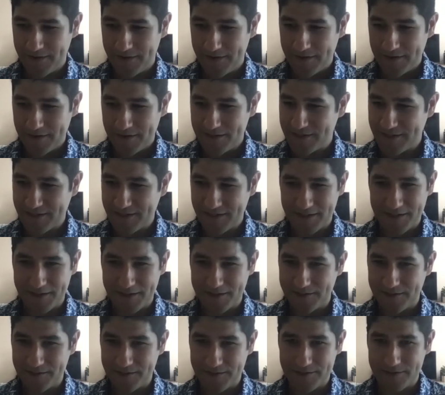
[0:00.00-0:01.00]
just a
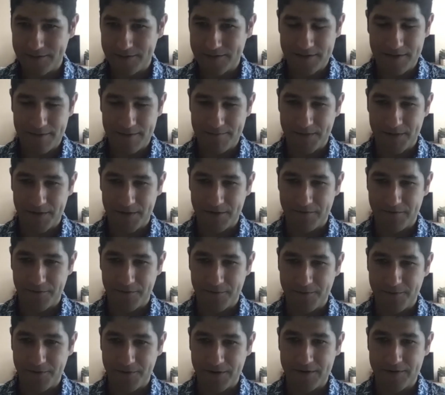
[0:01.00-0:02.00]
little something for
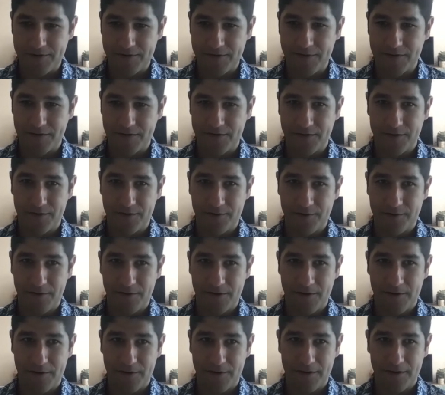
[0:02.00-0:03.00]
my friends to do,
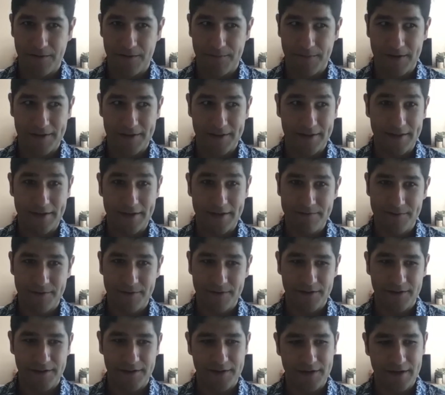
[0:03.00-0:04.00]
um, and they loved
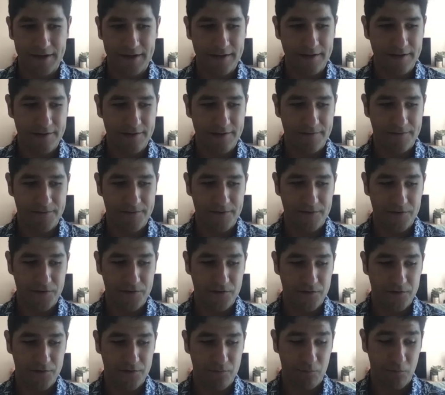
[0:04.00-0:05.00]
it. And I loved
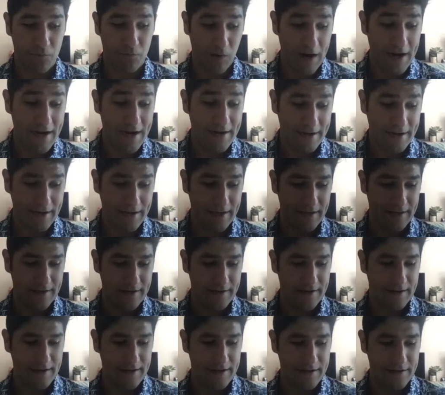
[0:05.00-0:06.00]
writing it.
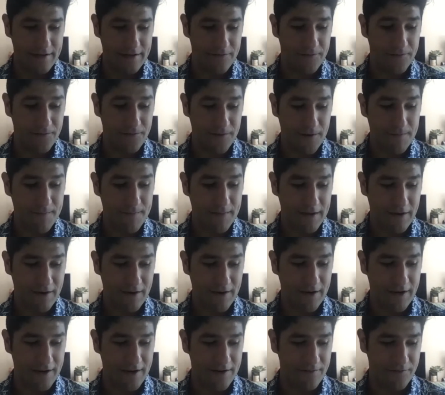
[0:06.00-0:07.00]
And from there,
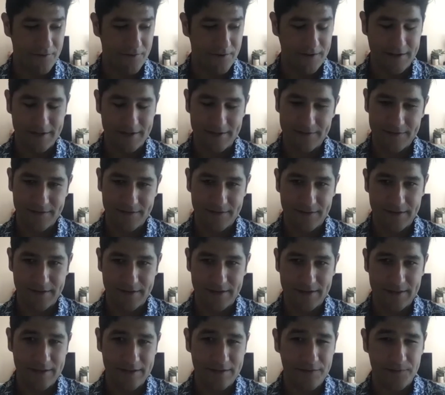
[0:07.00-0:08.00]
I kind of realized that
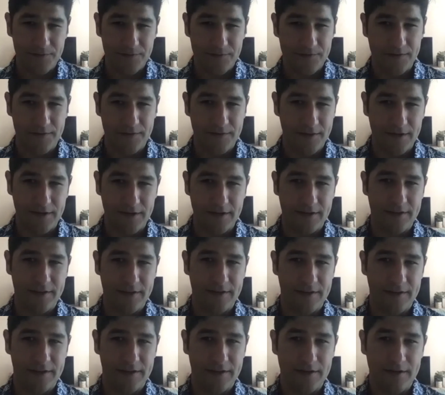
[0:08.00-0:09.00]
like this was a thing
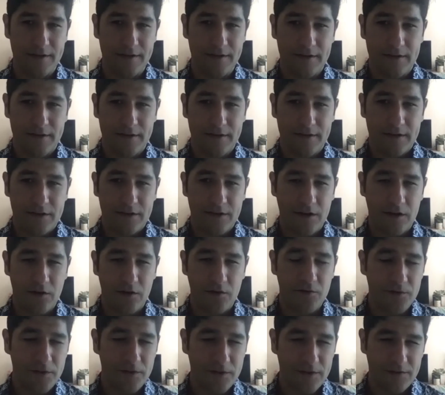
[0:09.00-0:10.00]
that not
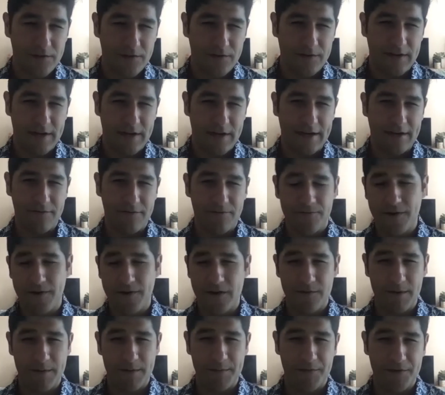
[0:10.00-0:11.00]
only did I have
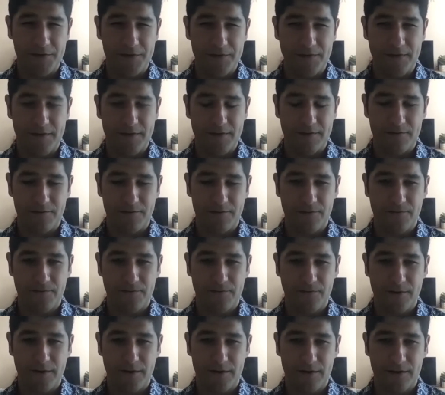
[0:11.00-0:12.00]
fond memories of
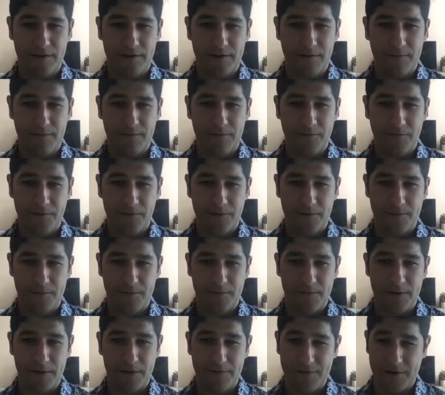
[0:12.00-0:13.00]
um,
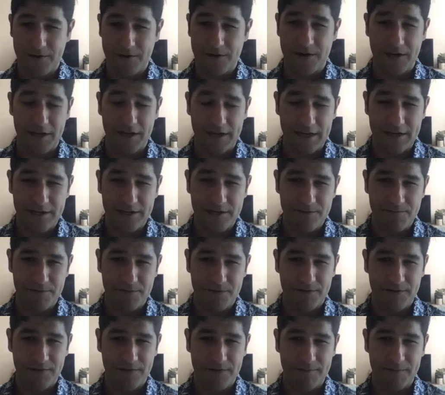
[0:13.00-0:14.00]
from a very young age,
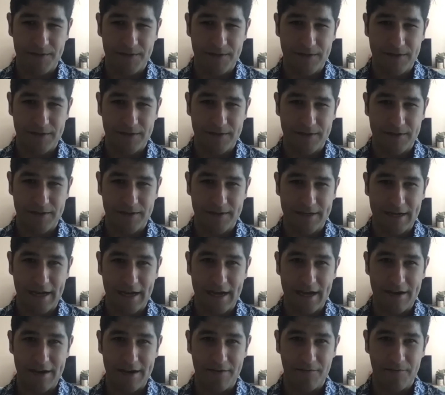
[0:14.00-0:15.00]
but it's something that like
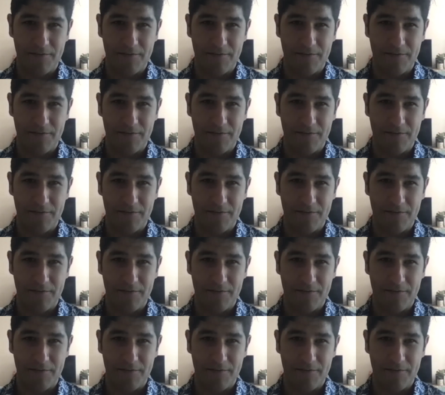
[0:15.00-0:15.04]
I